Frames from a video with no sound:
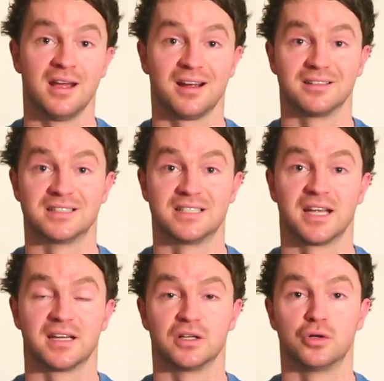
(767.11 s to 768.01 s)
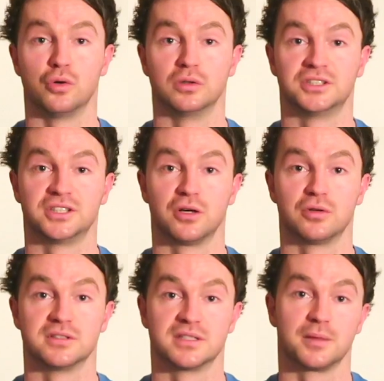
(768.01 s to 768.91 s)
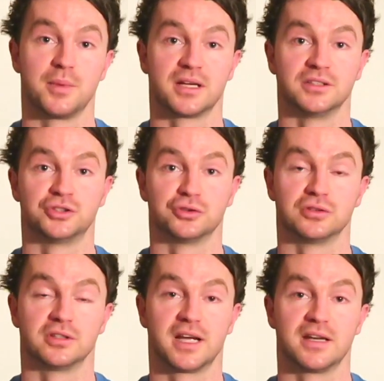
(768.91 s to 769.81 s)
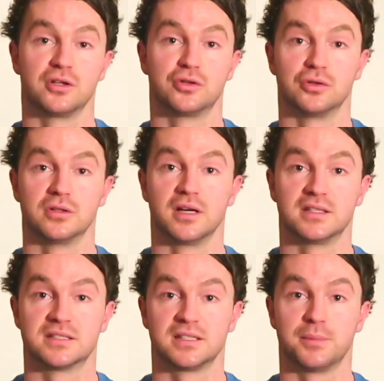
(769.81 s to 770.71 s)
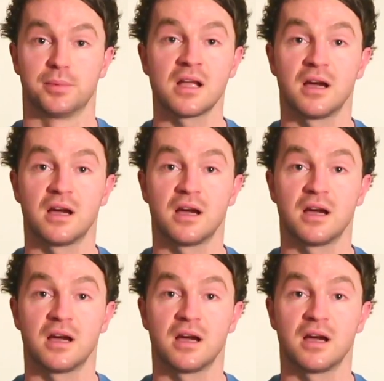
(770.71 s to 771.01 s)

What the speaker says: are they taking cold showers, are they making sure they're getting a good night's sleep.